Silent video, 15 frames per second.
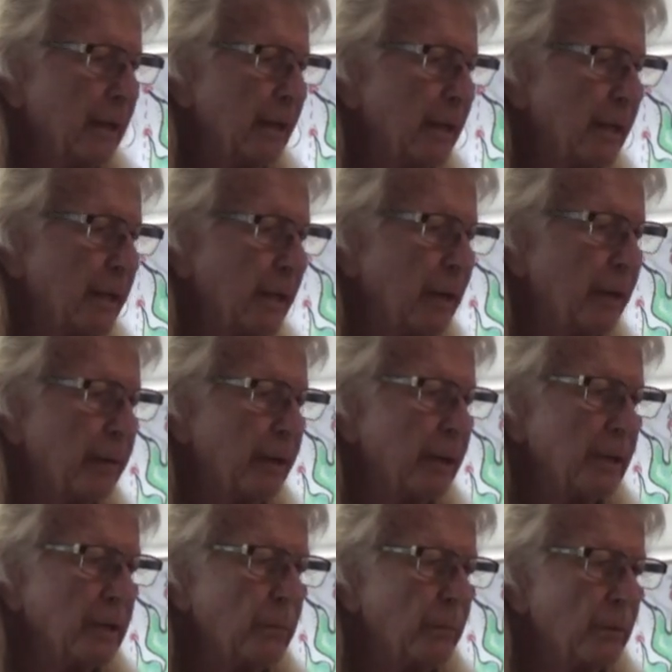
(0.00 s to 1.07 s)
And the
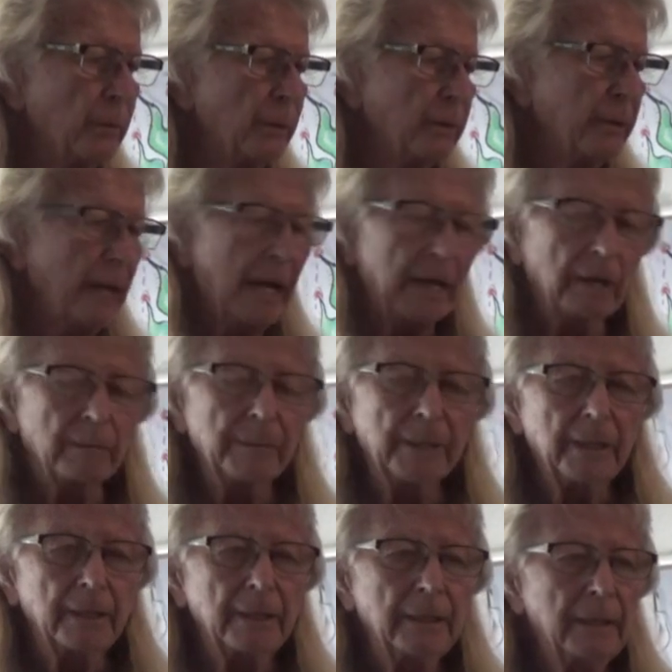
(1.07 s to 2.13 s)
Aryans were
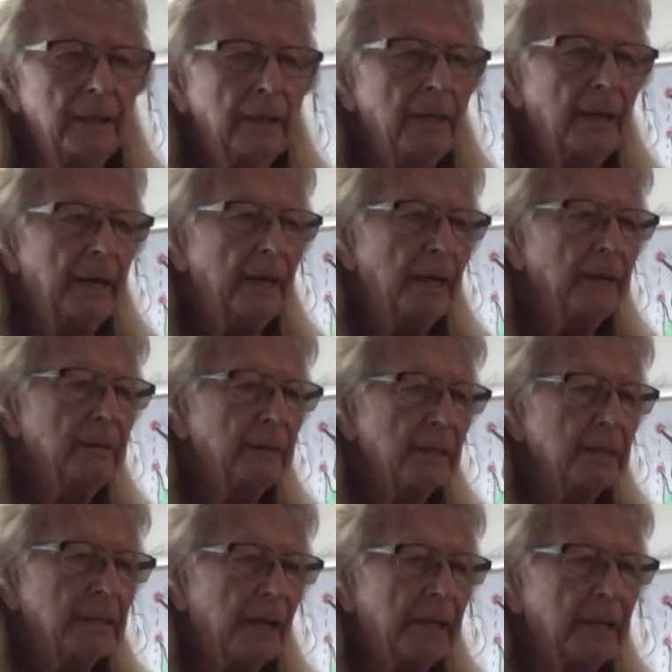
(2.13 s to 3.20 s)
cattlemen and
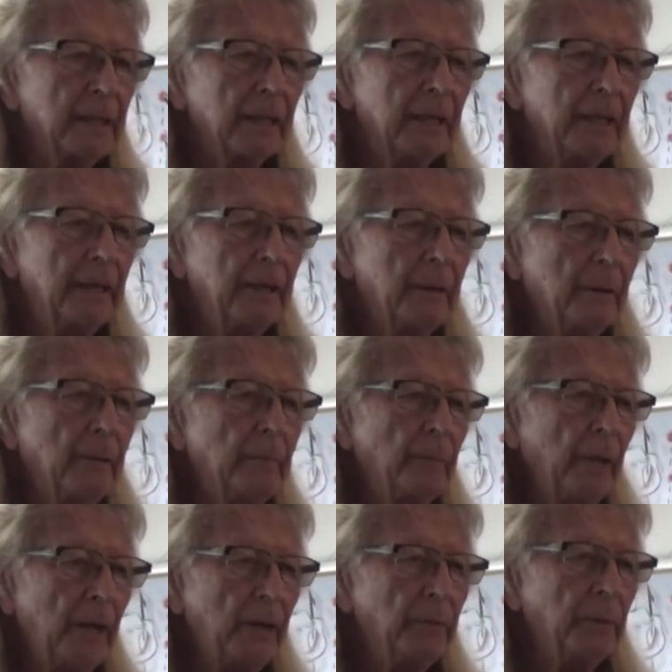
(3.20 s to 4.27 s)
decidedly
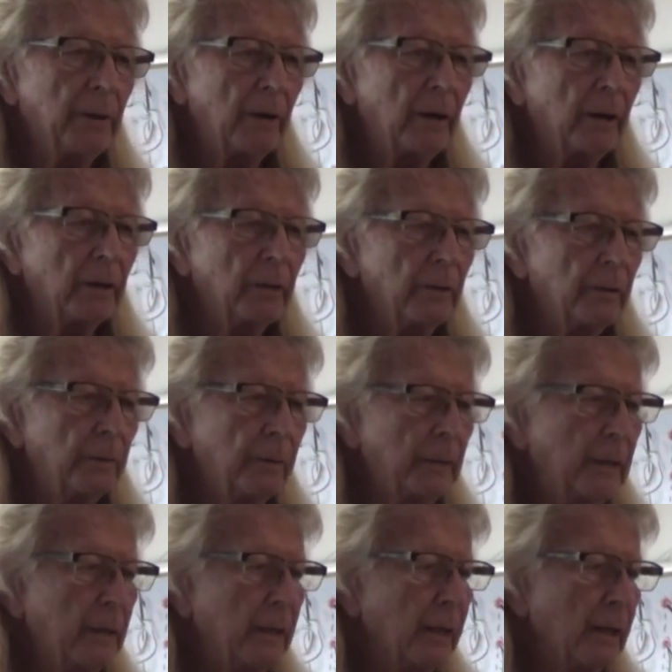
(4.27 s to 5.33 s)
patriarchal.
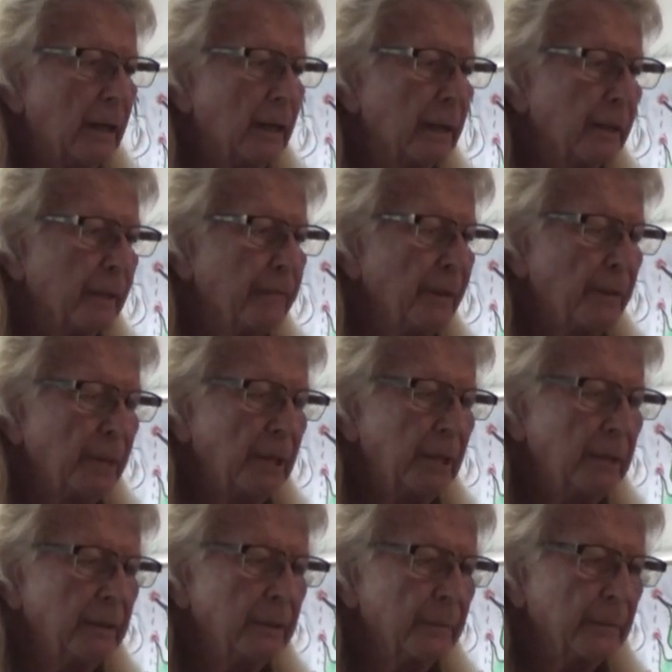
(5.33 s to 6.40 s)
Uh, the
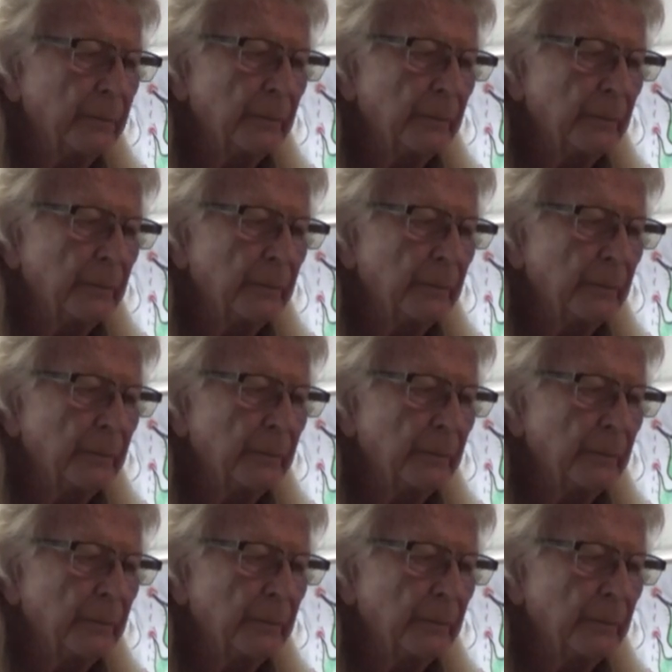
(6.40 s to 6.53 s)
feminine